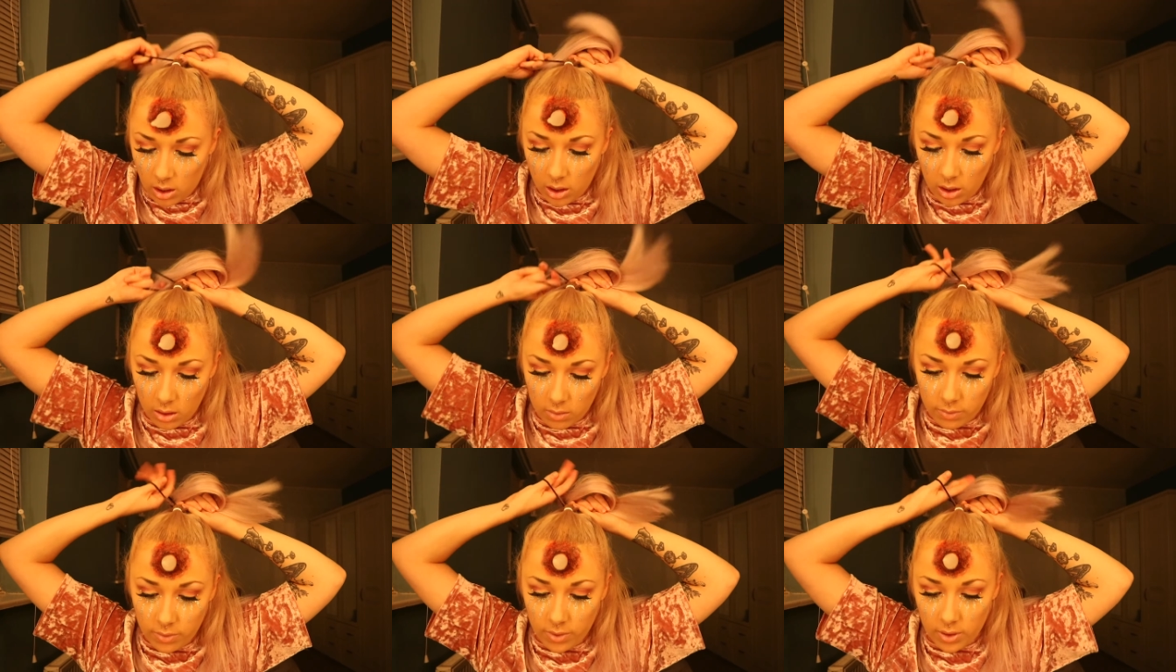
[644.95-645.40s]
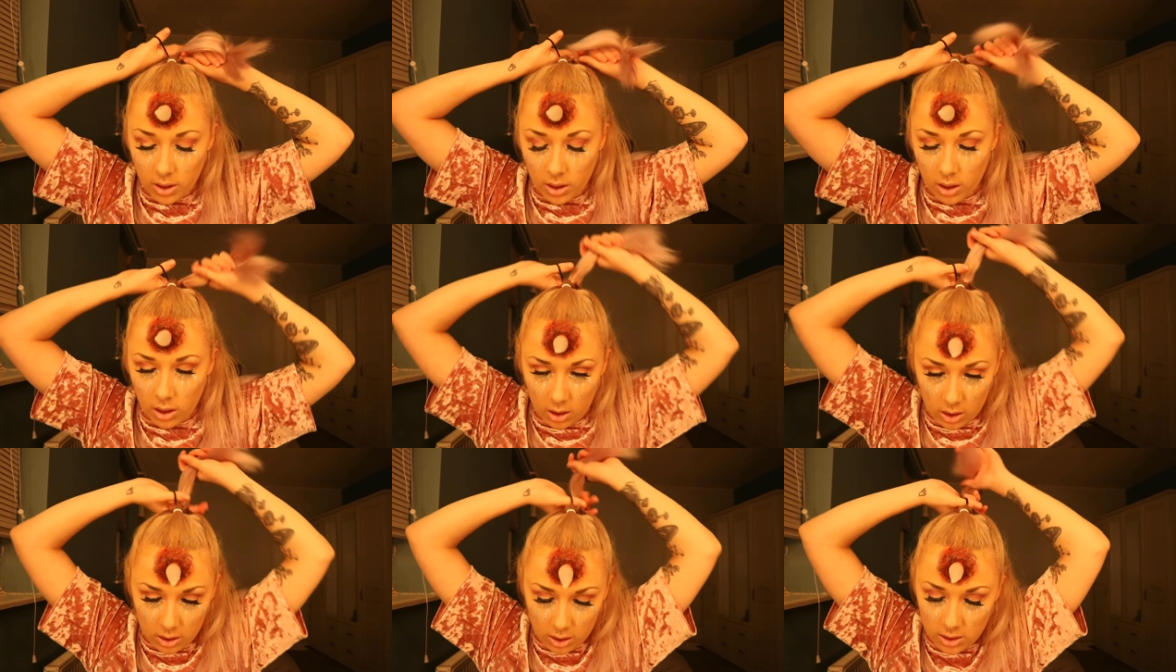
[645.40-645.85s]

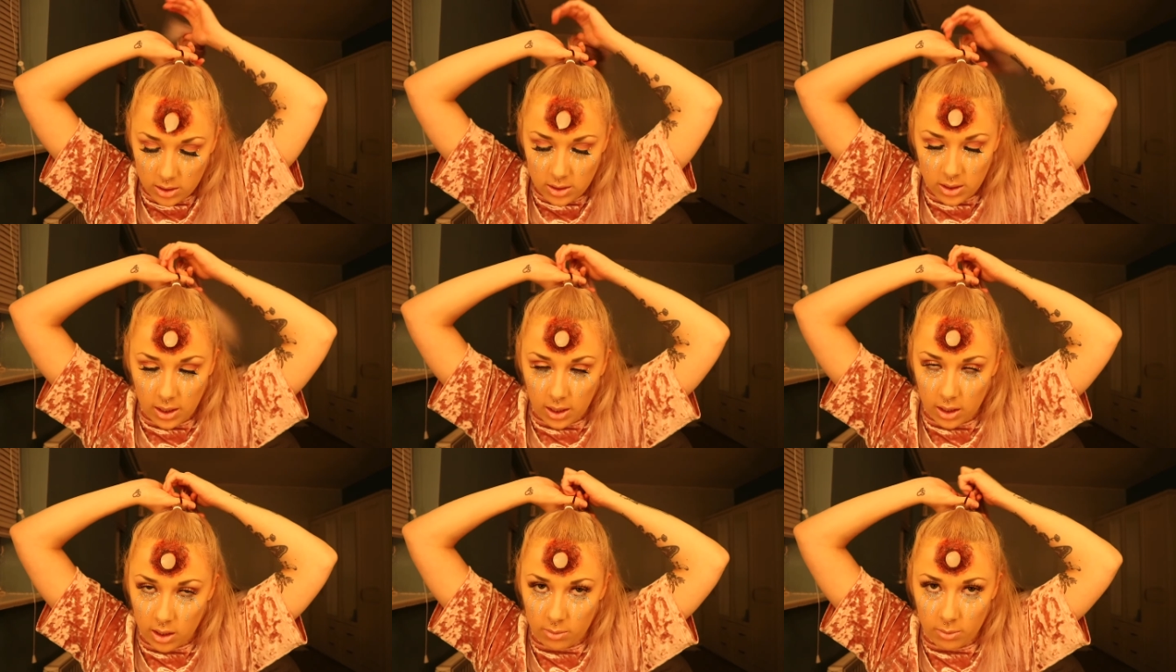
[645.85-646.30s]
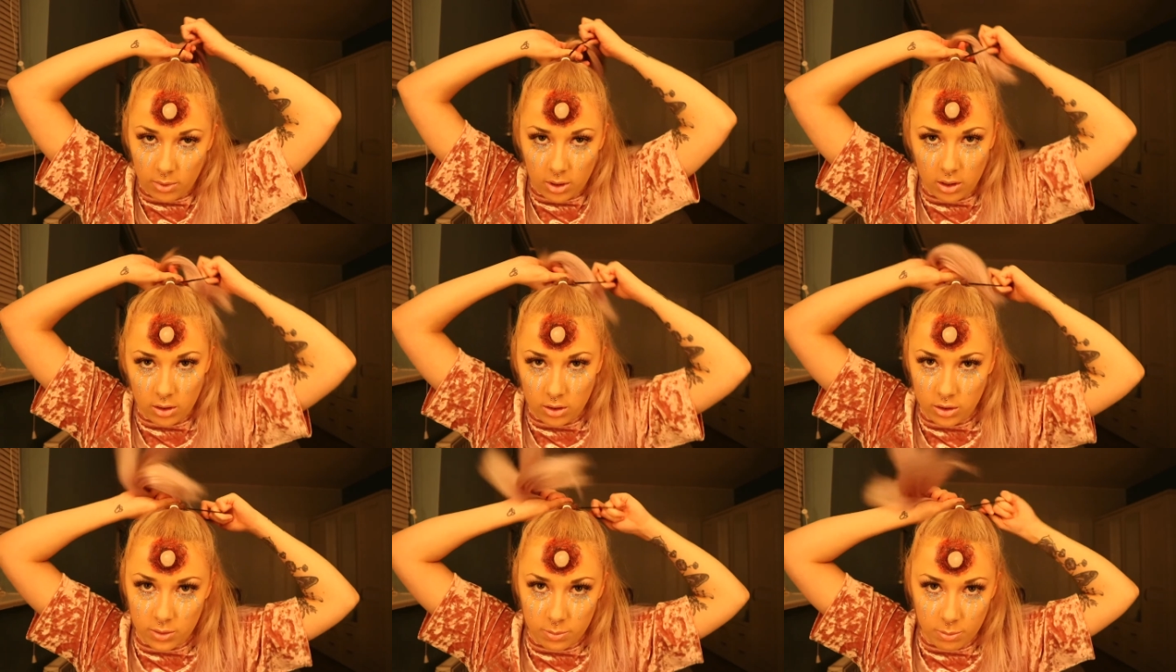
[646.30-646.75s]
I can tell I'm going
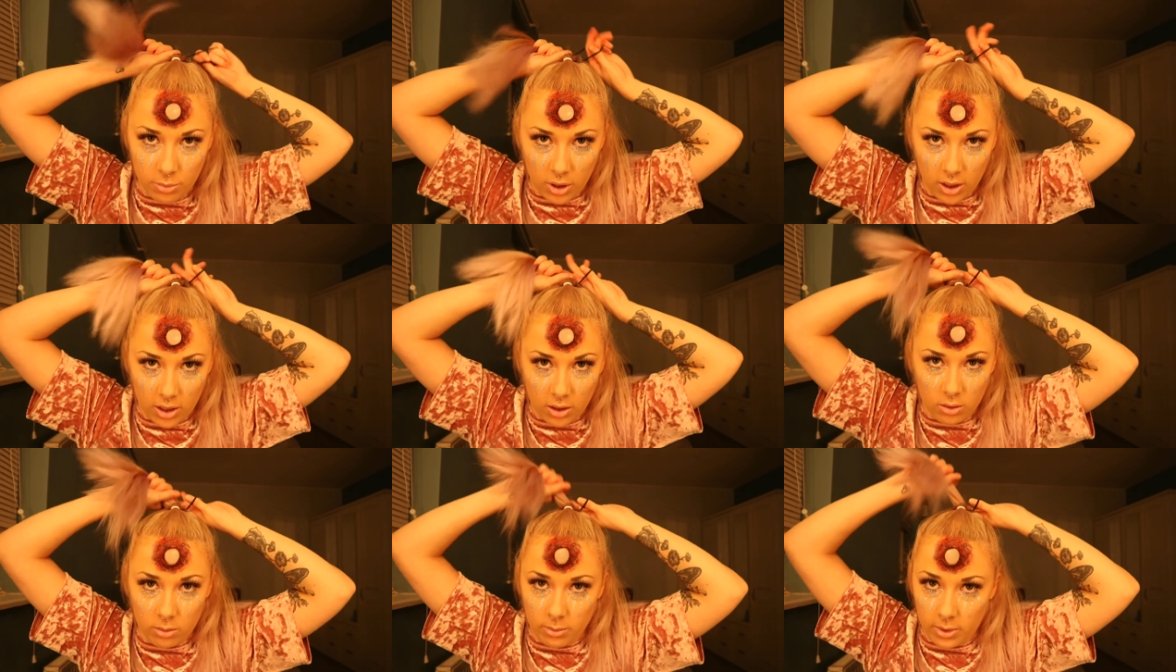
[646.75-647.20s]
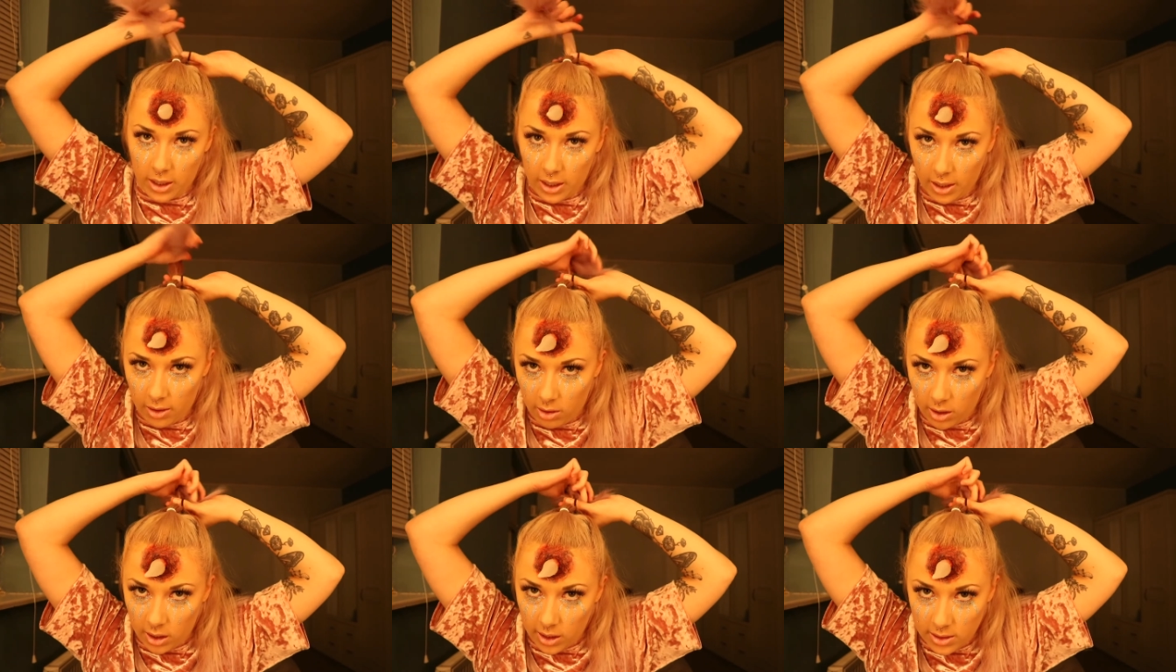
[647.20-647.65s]
to just break all my
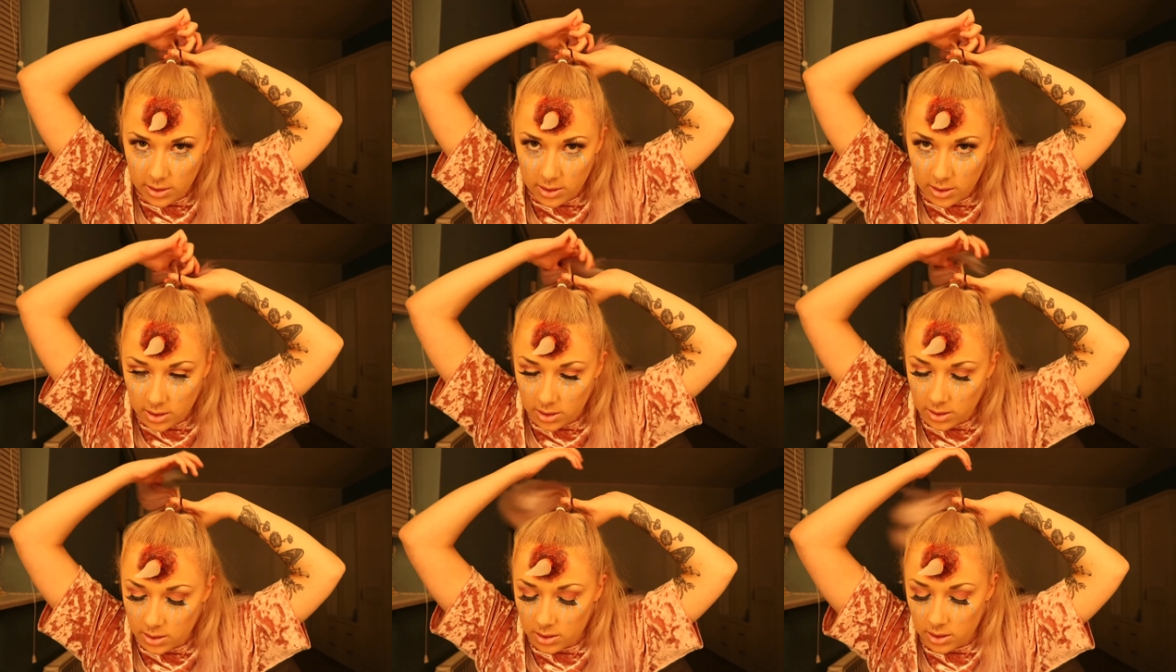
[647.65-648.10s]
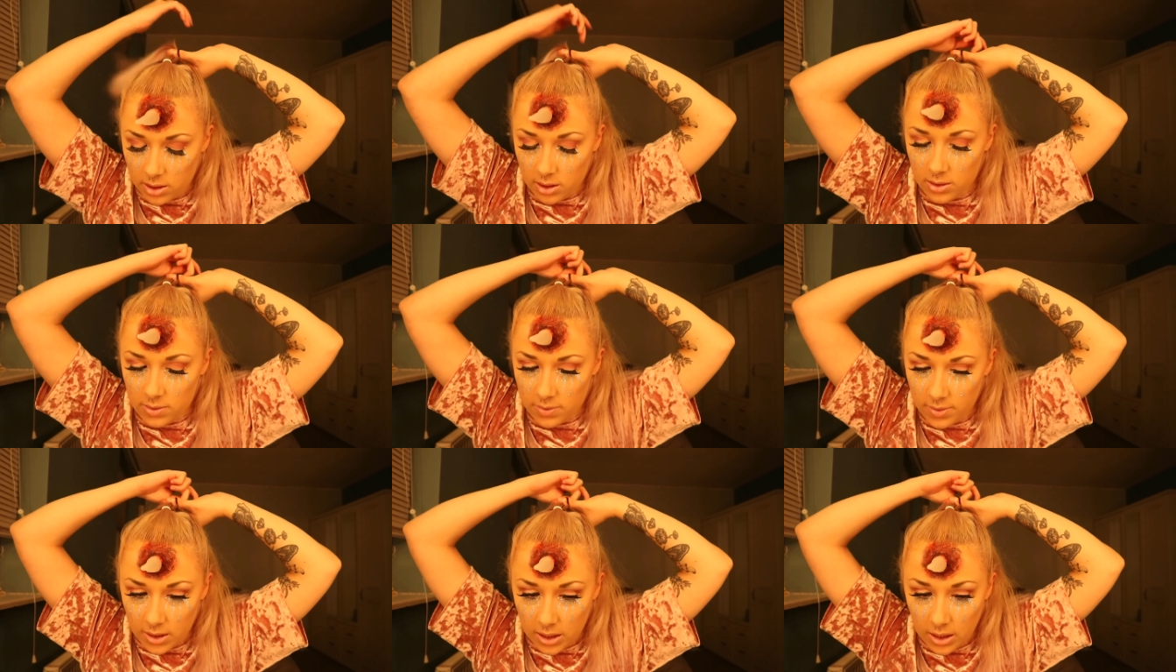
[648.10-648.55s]
hair elastics in
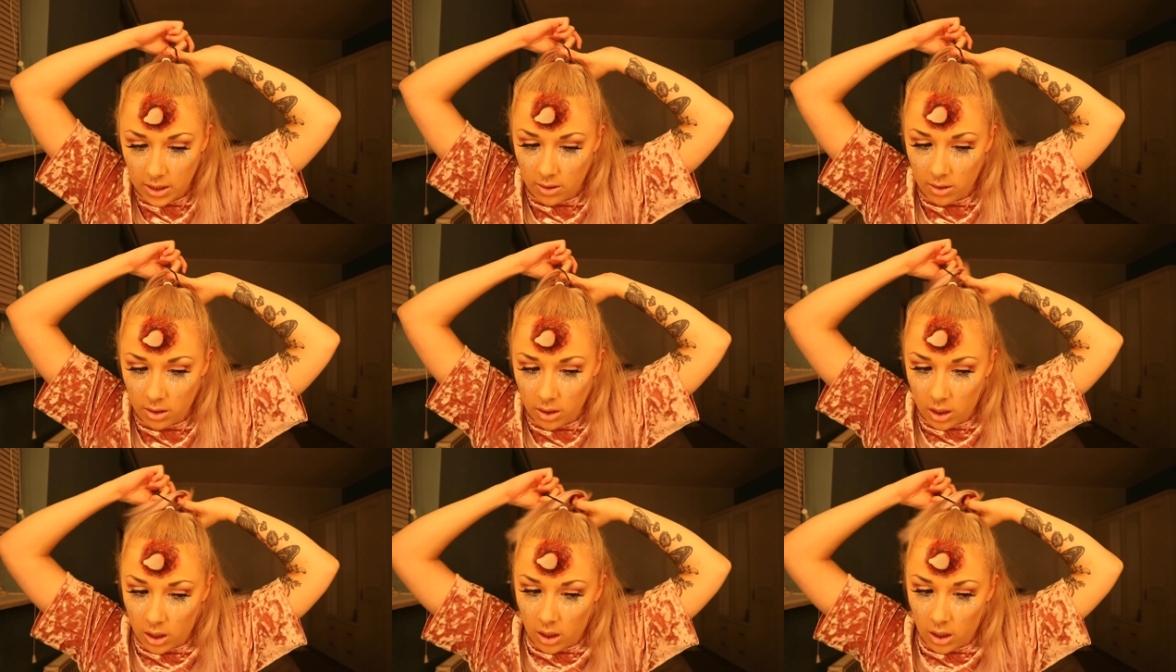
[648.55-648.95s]
this video.